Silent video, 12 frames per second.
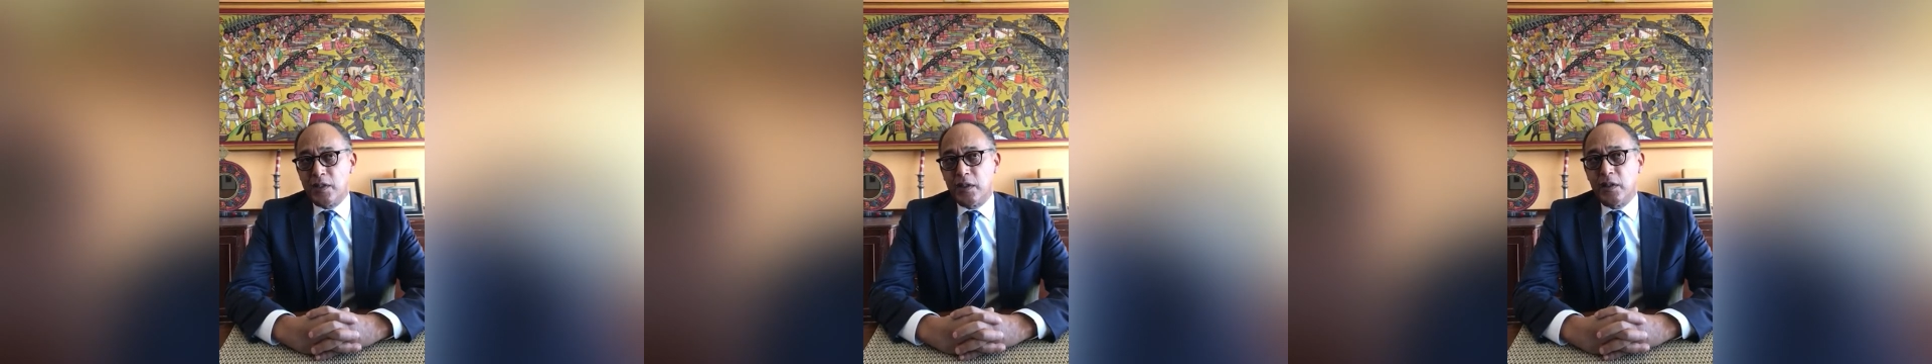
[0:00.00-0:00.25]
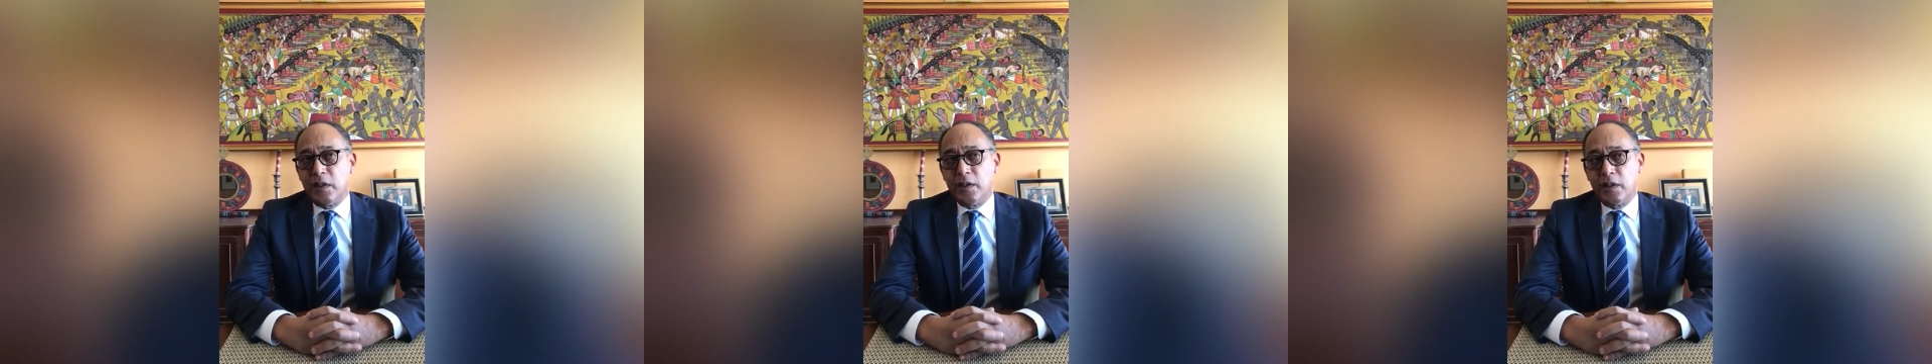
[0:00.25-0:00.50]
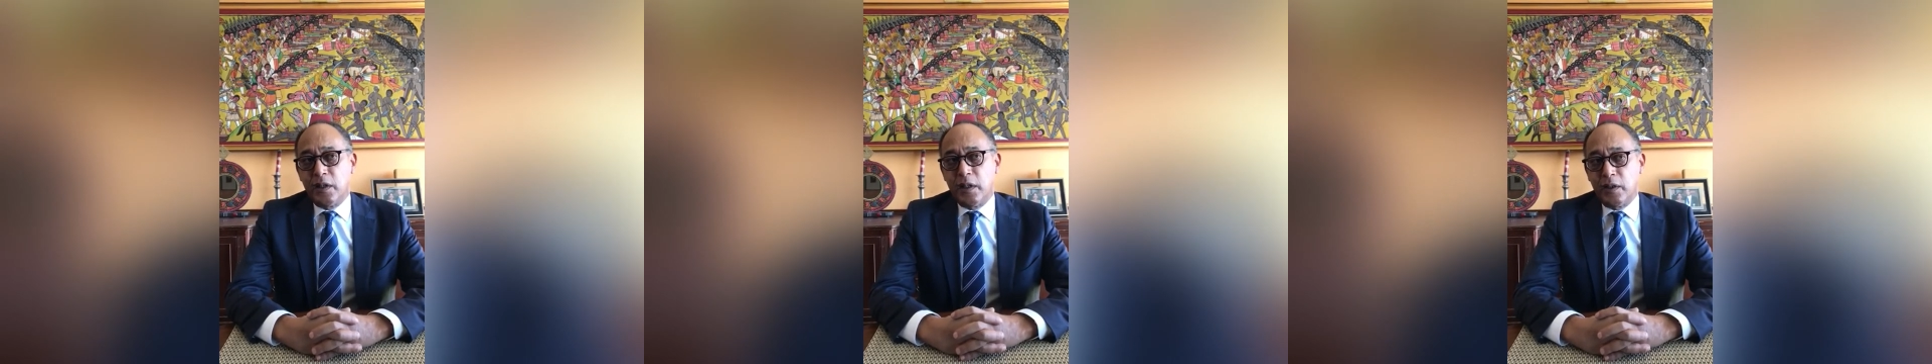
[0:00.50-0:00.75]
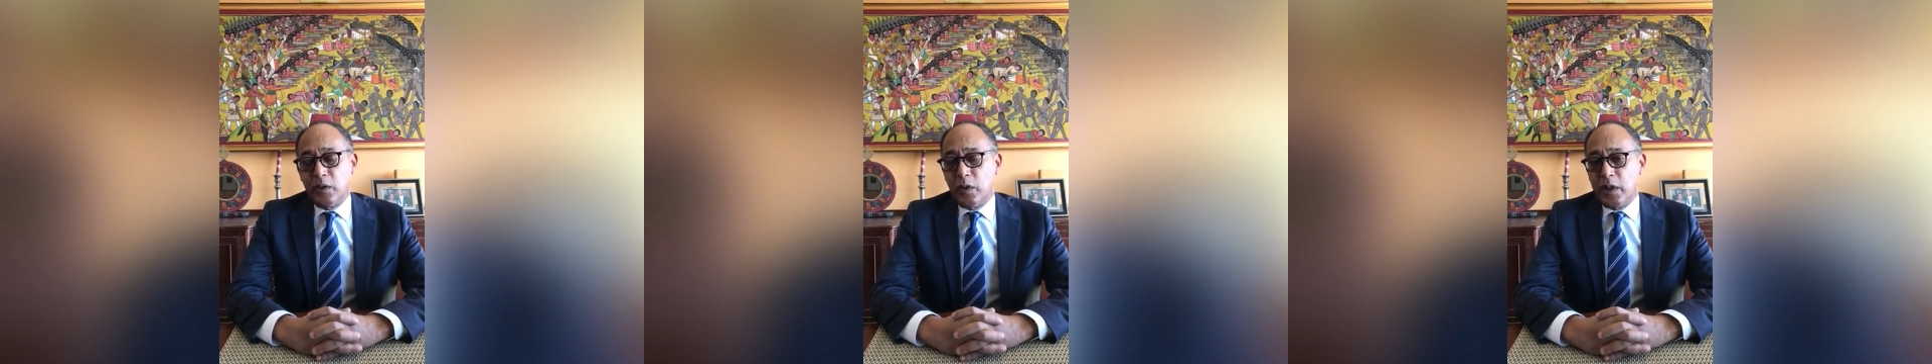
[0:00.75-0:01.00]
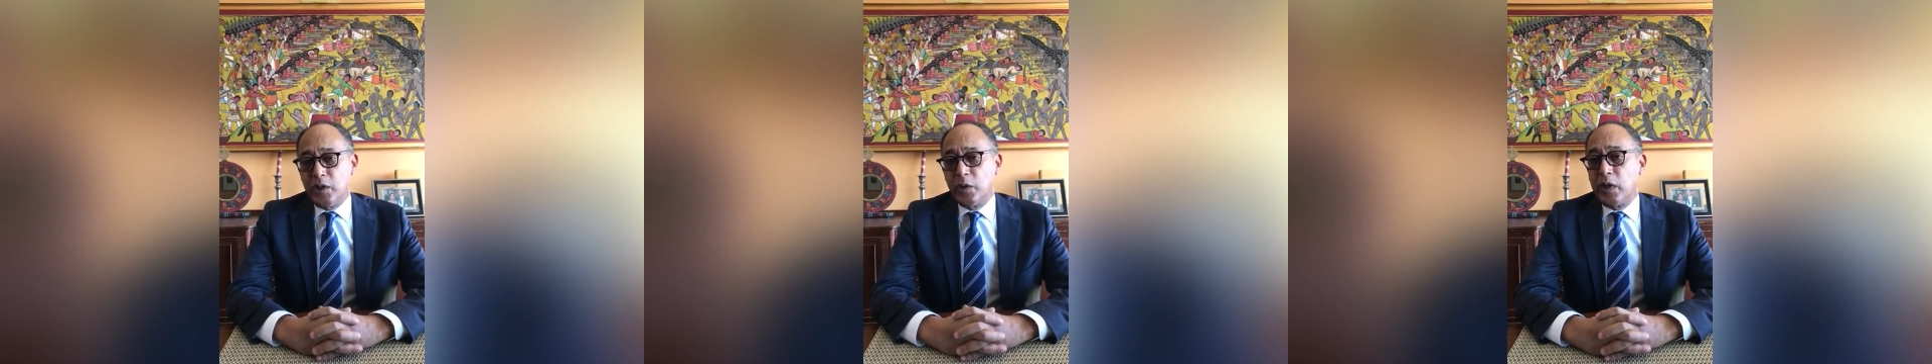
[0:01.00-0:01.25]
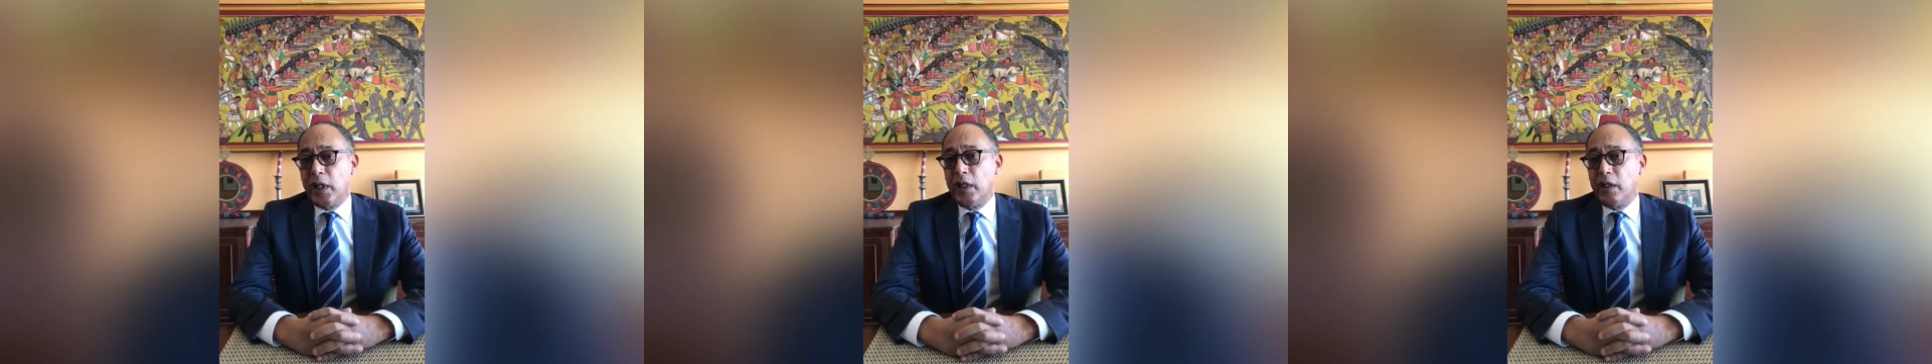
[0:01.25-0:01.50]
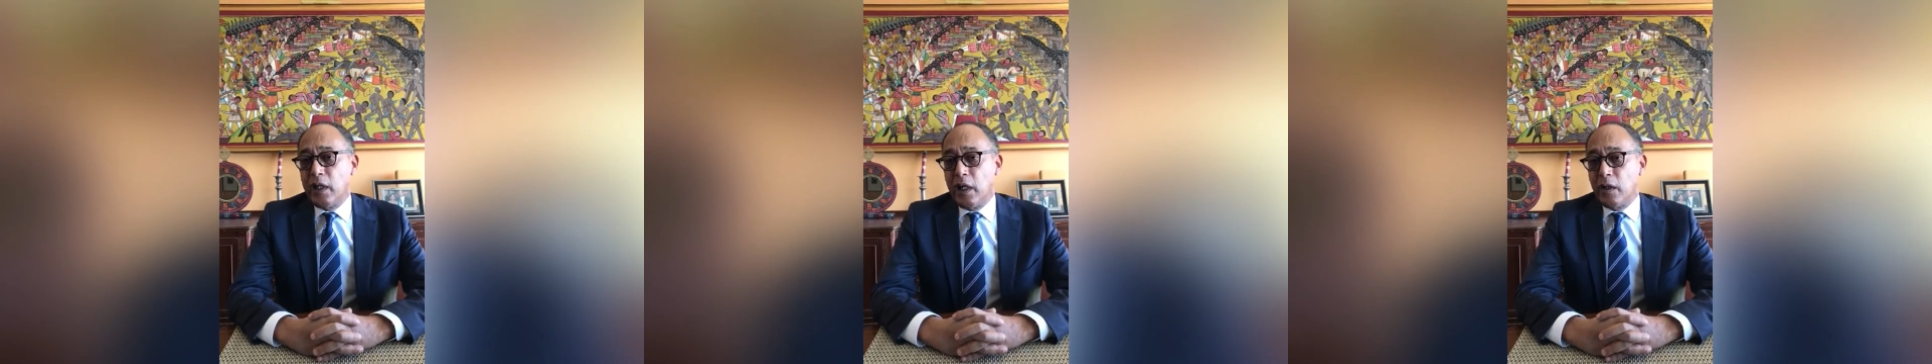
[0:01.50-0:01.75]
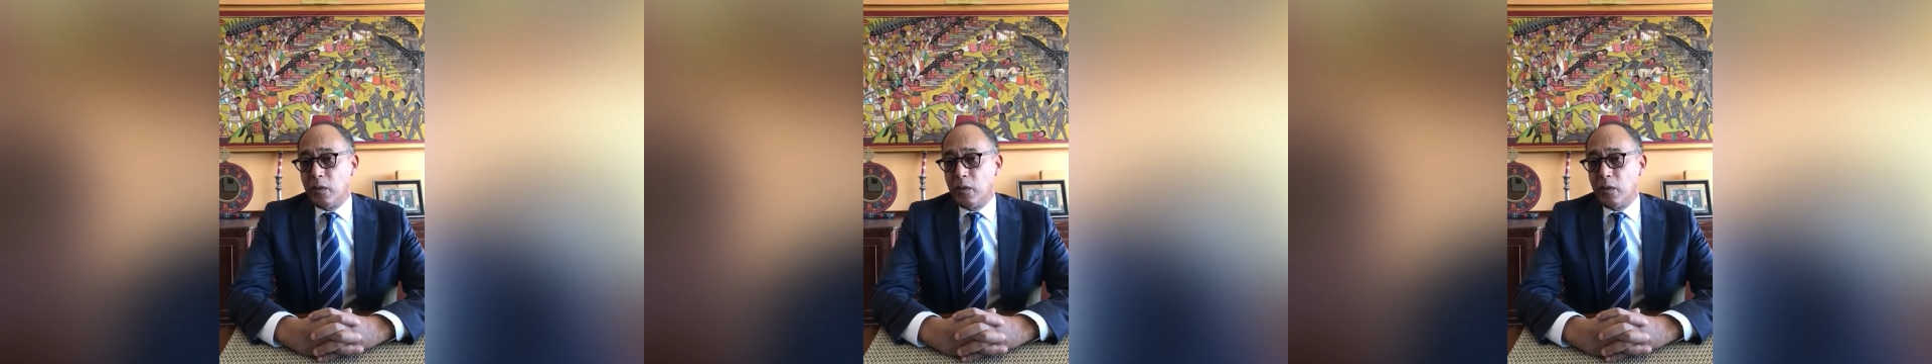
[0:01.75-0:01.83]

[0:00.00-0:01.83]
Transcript: the internet to educate young